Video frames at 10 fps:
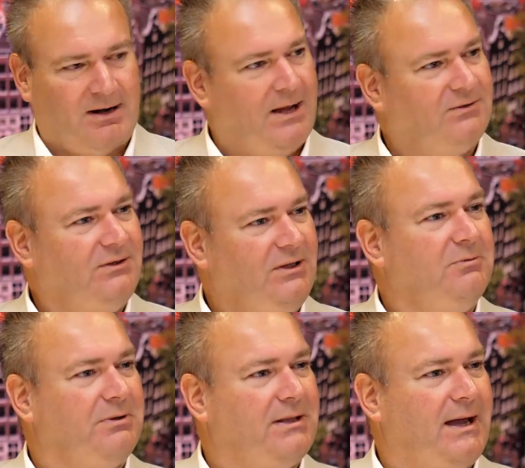how to deal
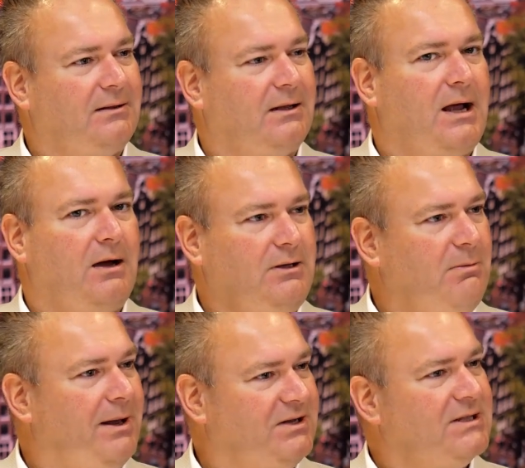with that and how do you
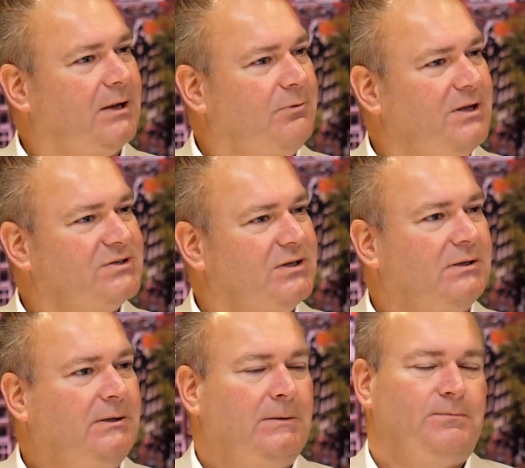manage that risk.
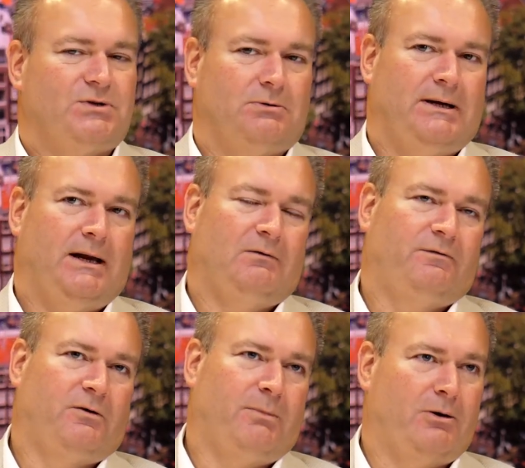So again,
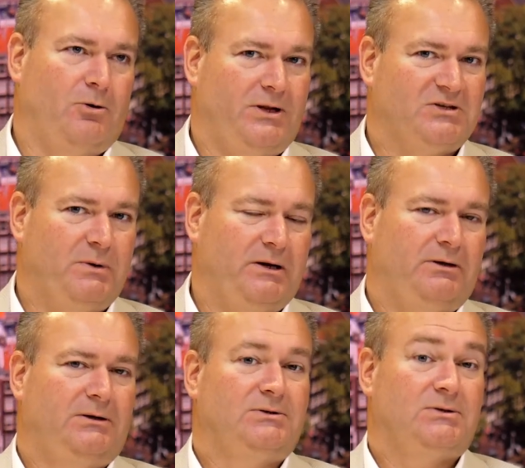from our own
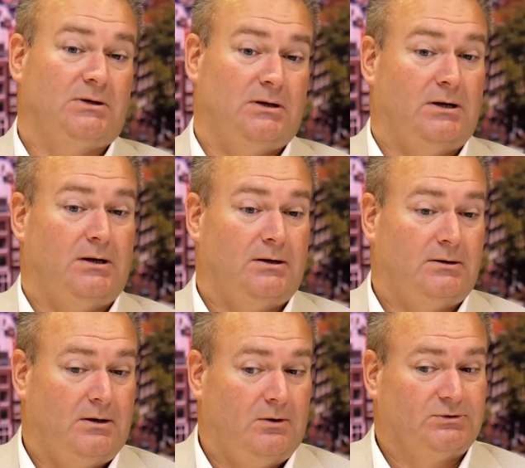experience,
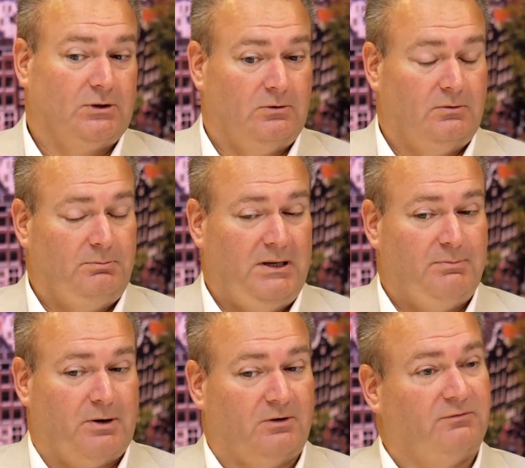also being
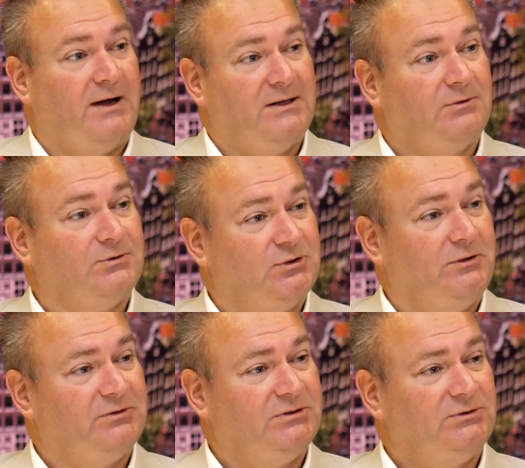part of vital
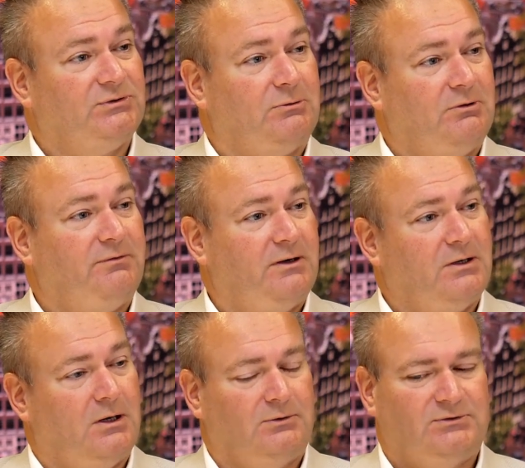services, so we're very
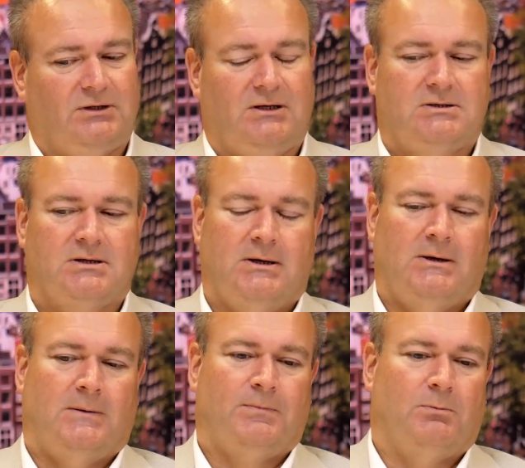close to this,
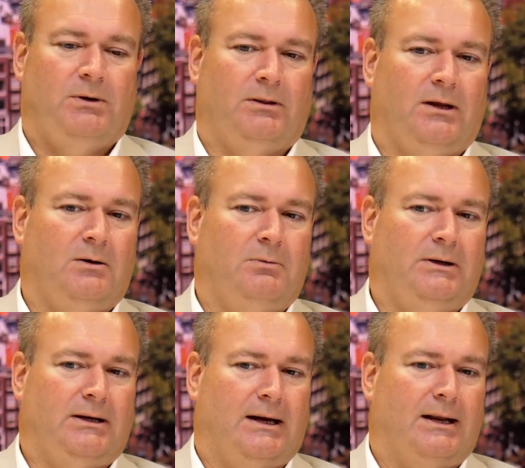we think we
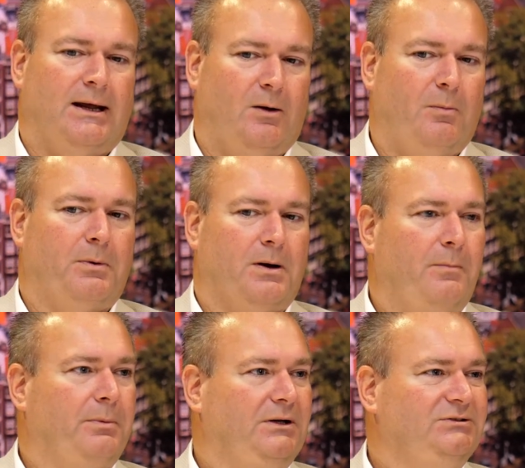can help
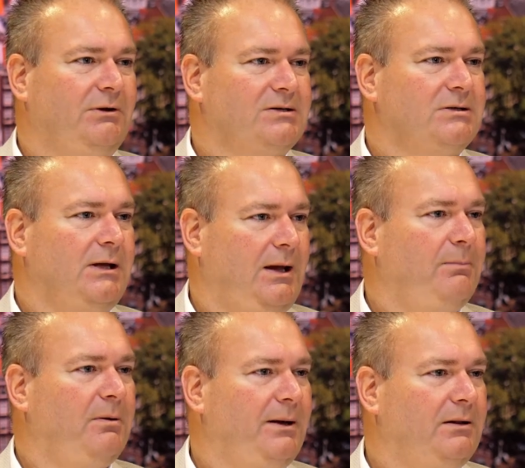companies to actually
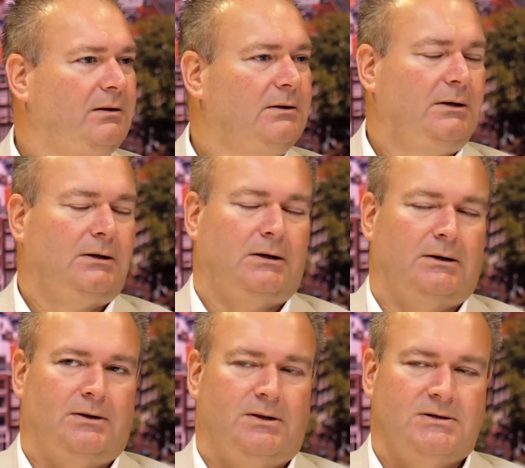implement
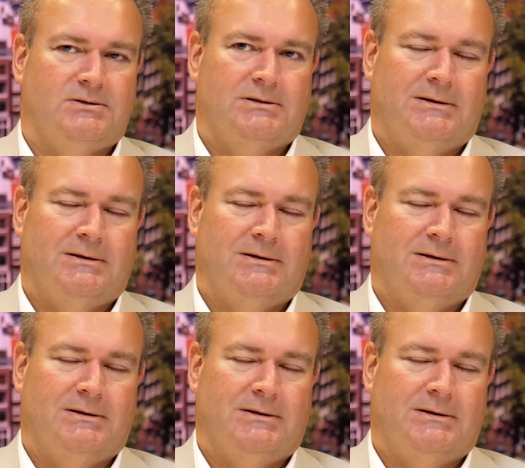this.